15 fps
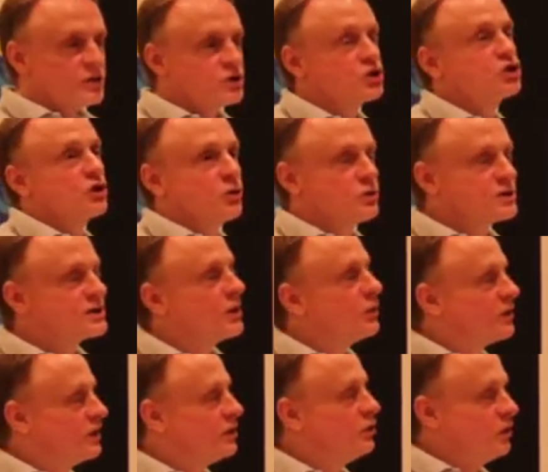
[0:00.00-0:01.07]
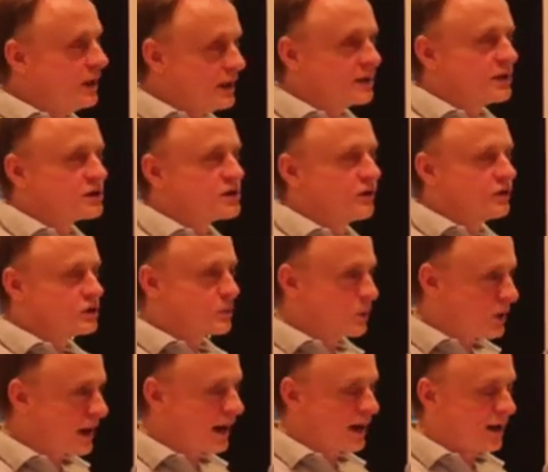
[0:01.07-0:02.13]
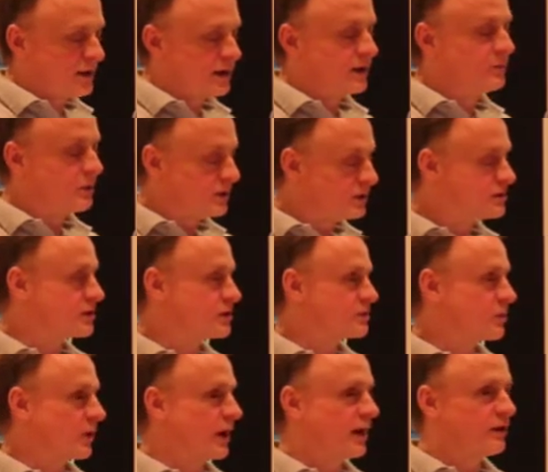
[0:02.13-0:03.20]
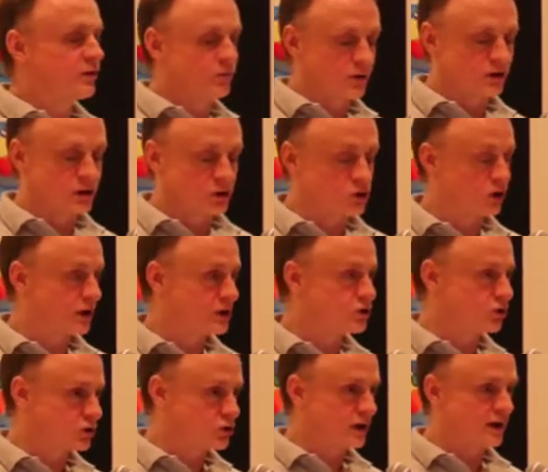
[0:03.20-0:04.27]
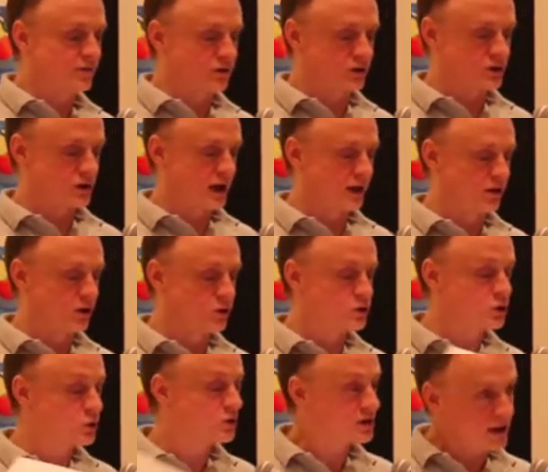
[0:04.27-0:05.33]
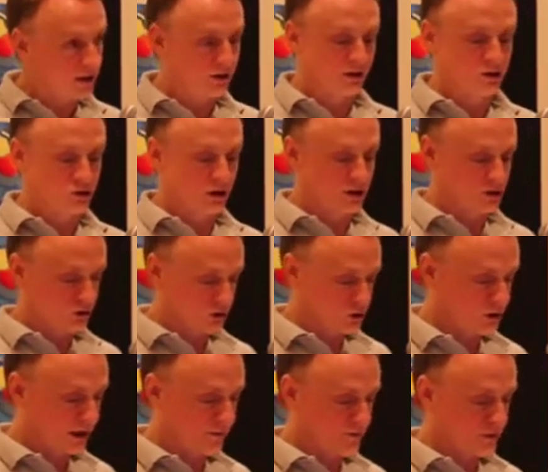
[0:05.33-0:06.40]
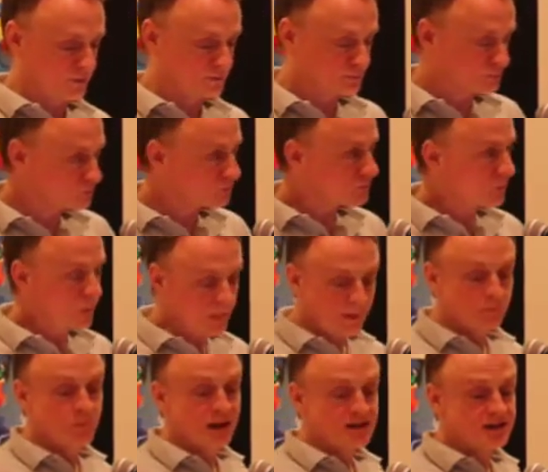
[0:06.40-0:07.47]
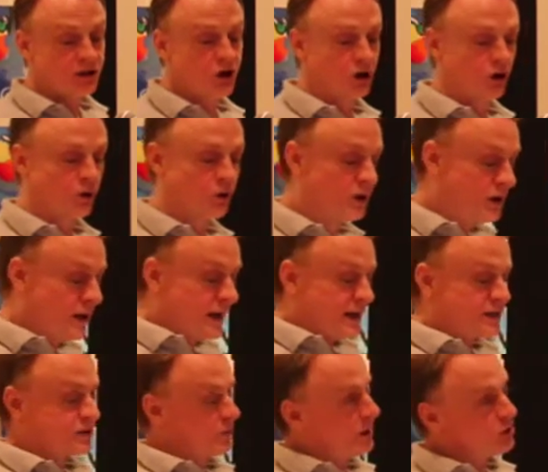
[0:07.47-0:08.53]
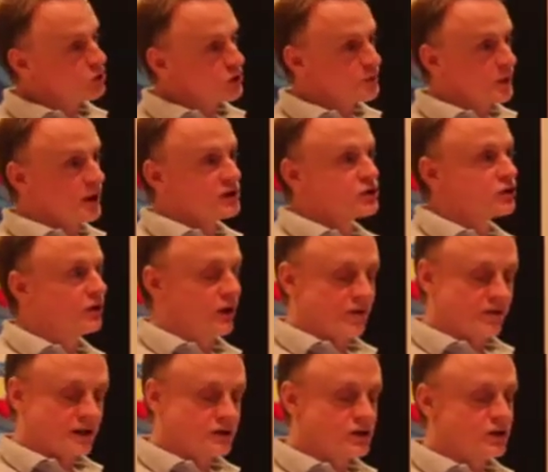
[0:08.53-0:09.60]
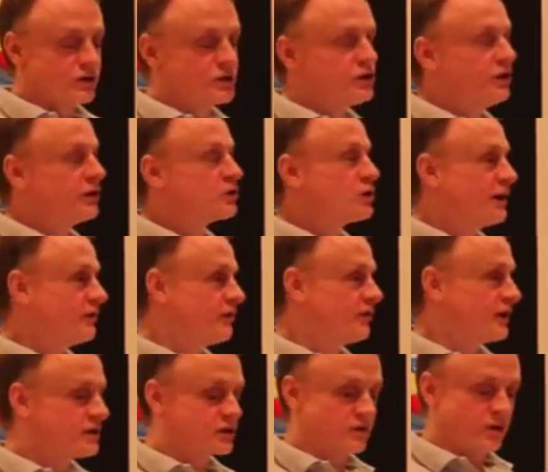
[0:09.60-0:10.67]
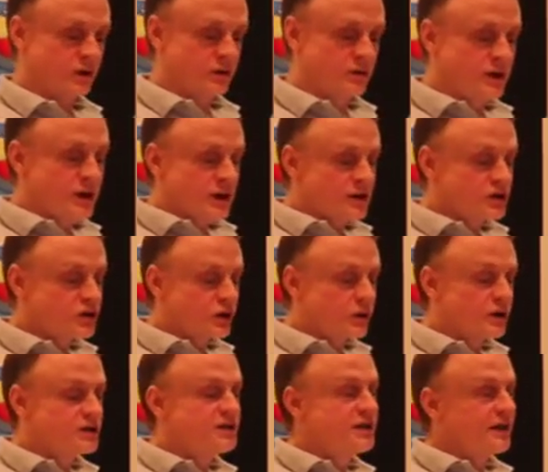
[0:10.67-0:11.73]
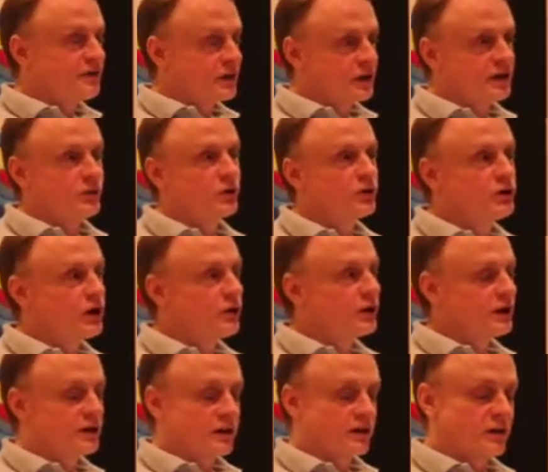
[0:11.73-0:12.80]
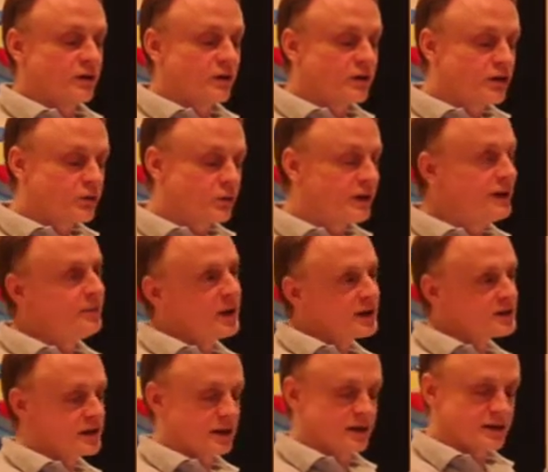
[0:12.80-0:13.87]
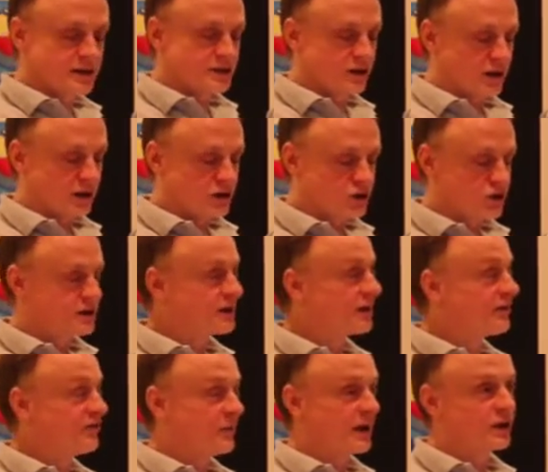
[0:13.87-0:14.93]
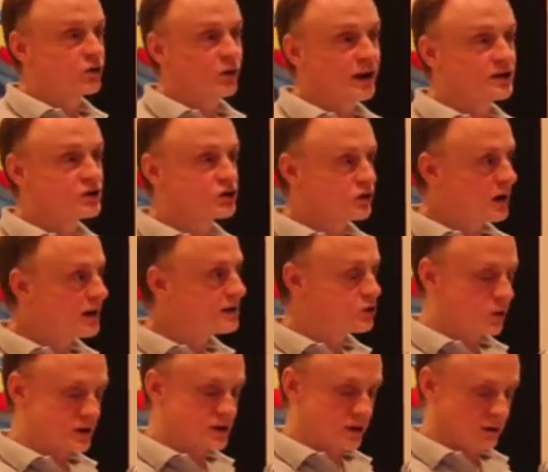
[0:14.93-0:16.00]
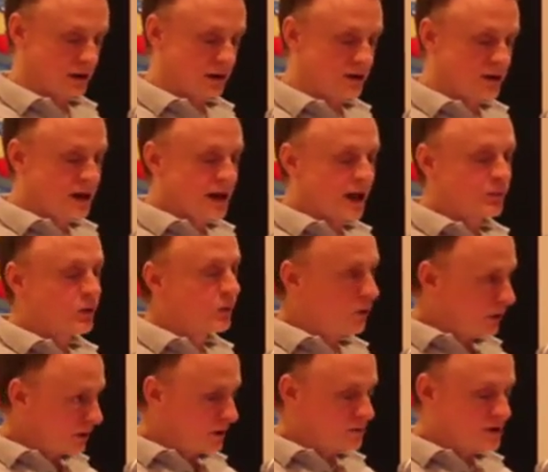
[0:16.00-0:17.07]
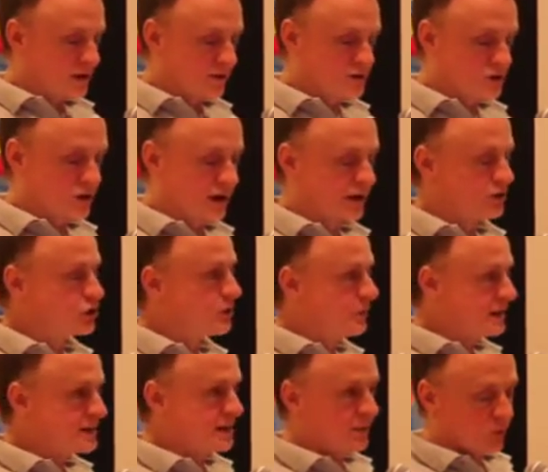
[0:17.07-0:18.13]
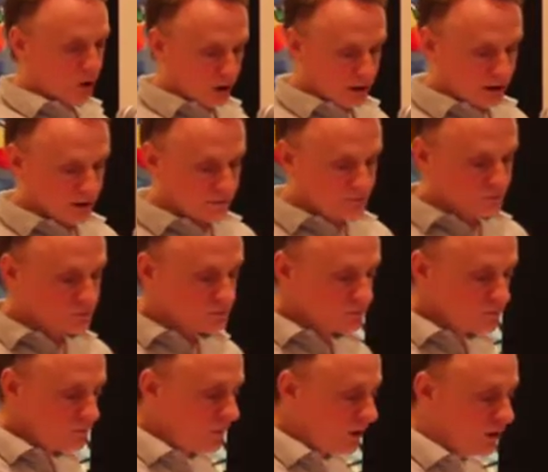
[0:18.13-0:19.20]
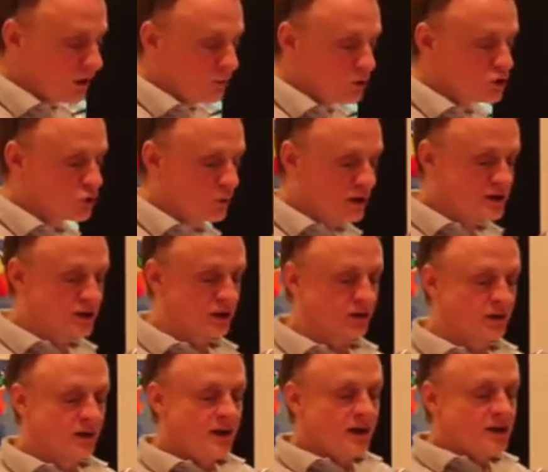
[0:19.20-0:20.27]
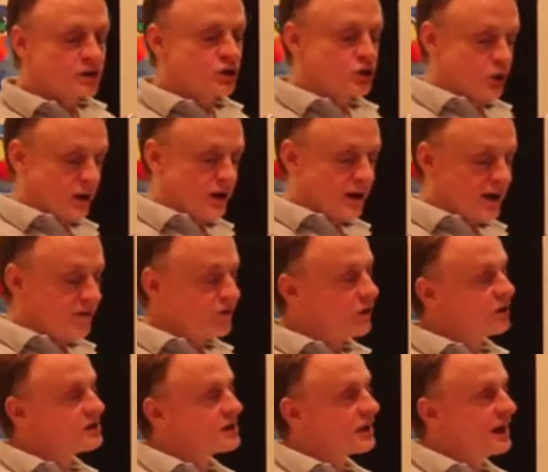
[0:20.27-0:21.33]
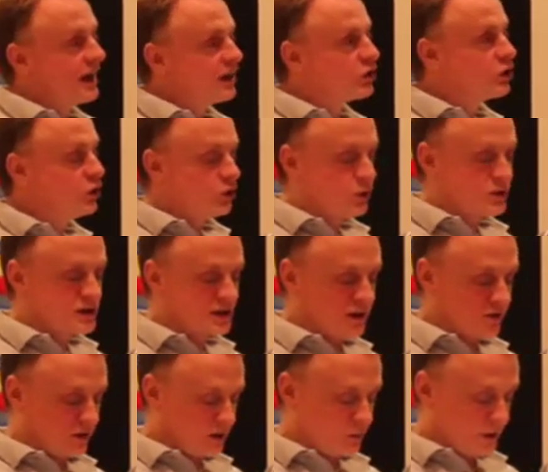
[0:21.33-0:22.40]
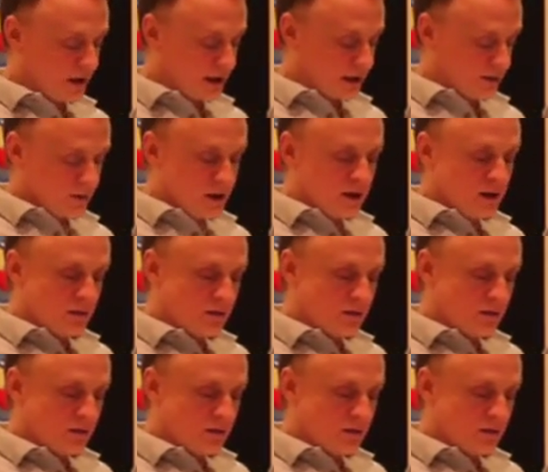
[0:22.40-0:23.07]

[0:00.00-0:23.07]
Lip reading: shows the uniqueness of its brand and builds its brand with international travelers and those who sell international travel. Mexico is a major sponsor of this year's New York Travel Festival, so it's definitely worth noting that there are 3 Mexican destinations that have made great strides recently in promoting themselves to the LGBT market. The most recent to join the effort is the Cancun CVB,